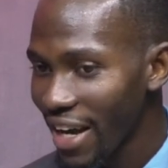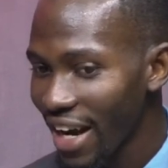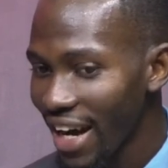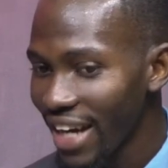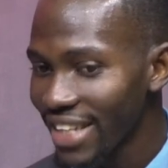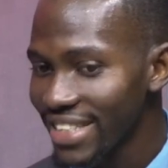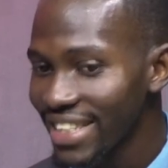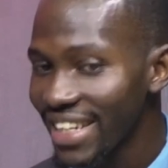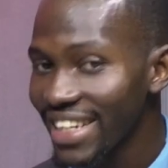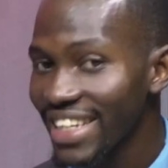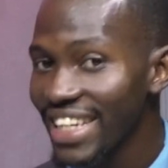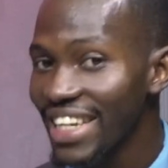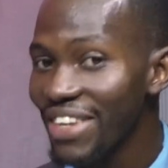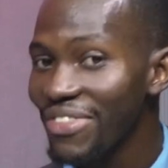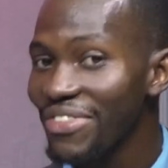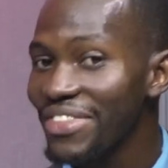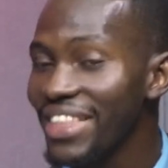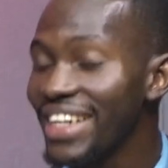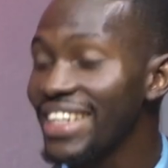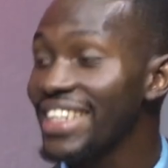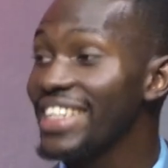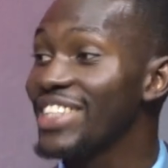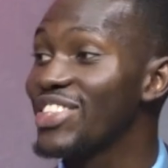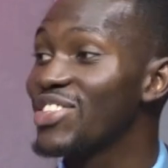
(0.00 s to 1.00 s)
I said if
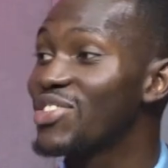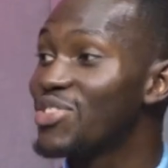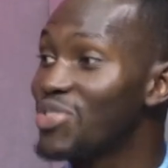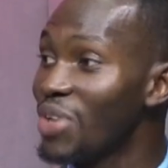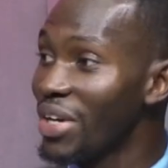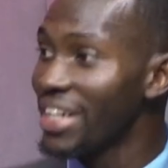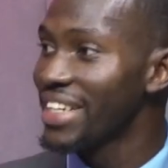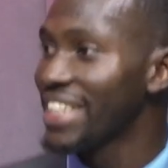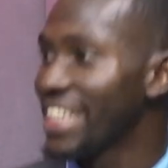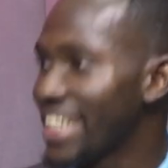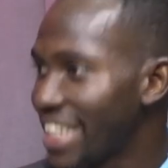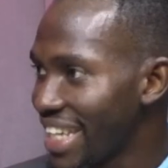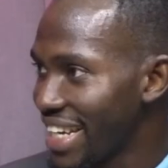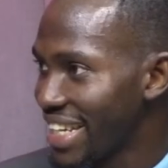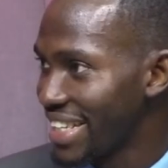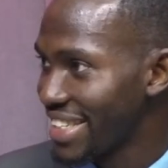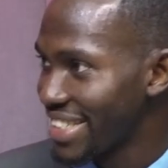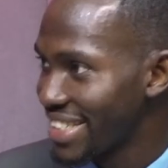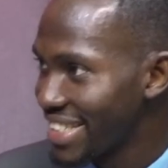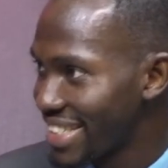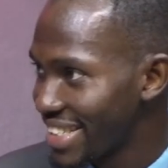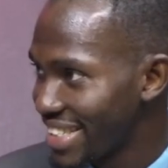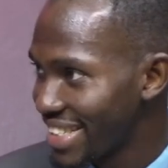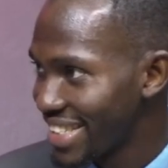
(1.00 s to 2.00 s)
that is not the
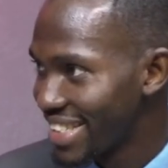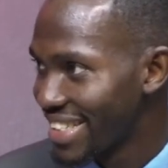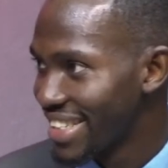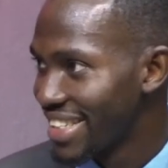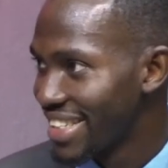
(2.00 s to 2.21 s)
case.